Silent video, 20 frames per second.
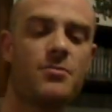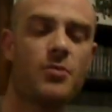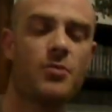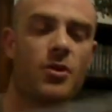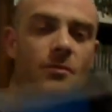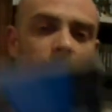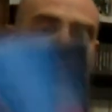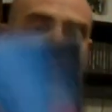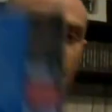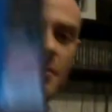
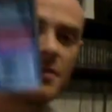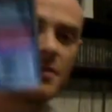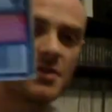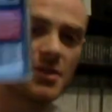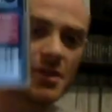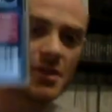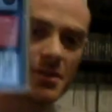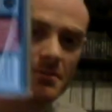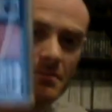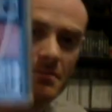1, as
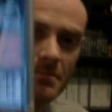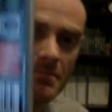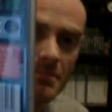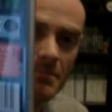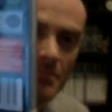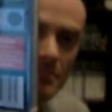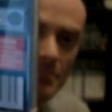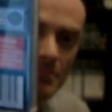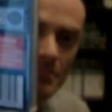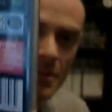you can
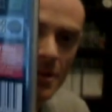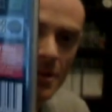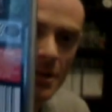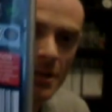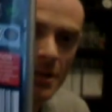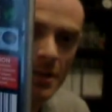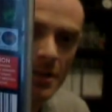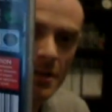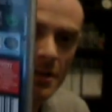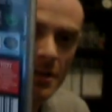
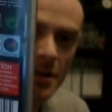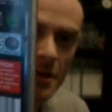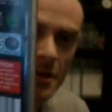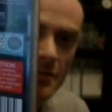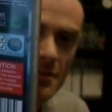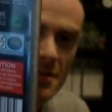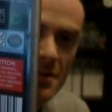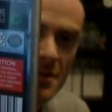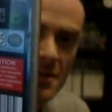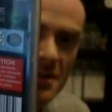
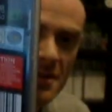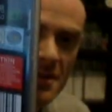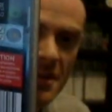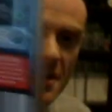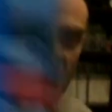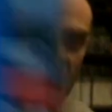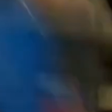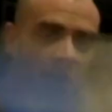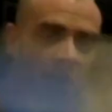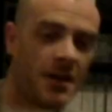obviously
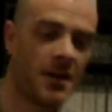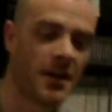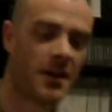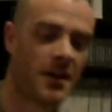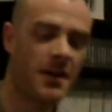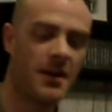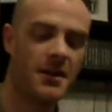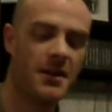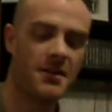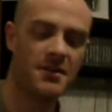see.
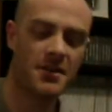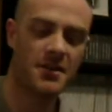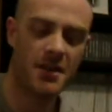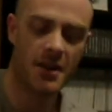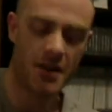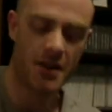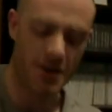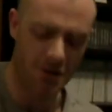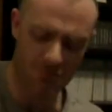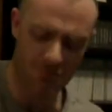And
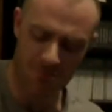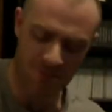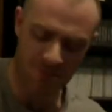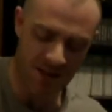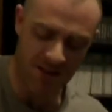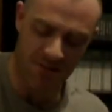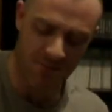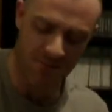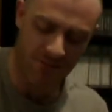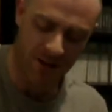I'm a
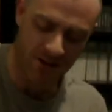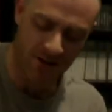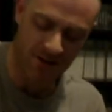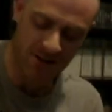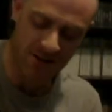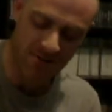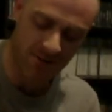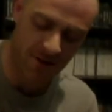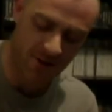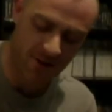massive fan of
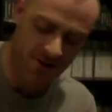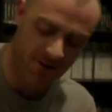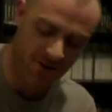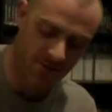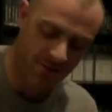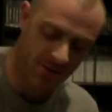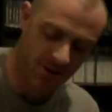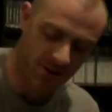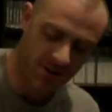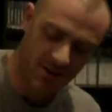this version, to
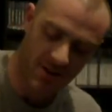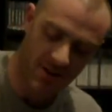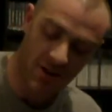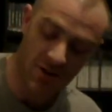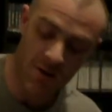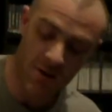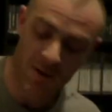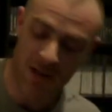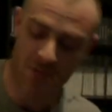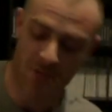be honest. I
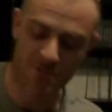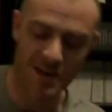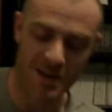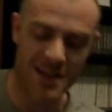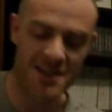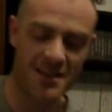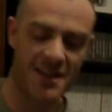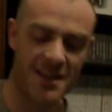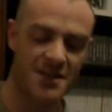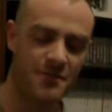don't know about the
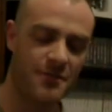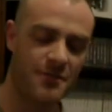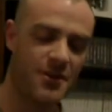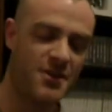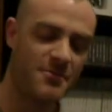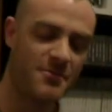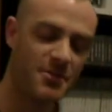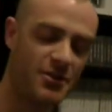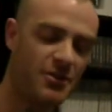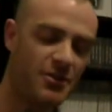PlayStation
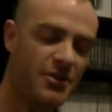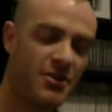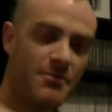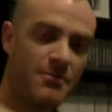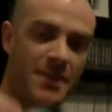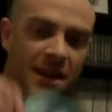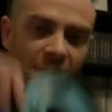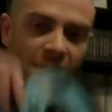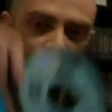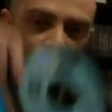version, but I've got it on the Mega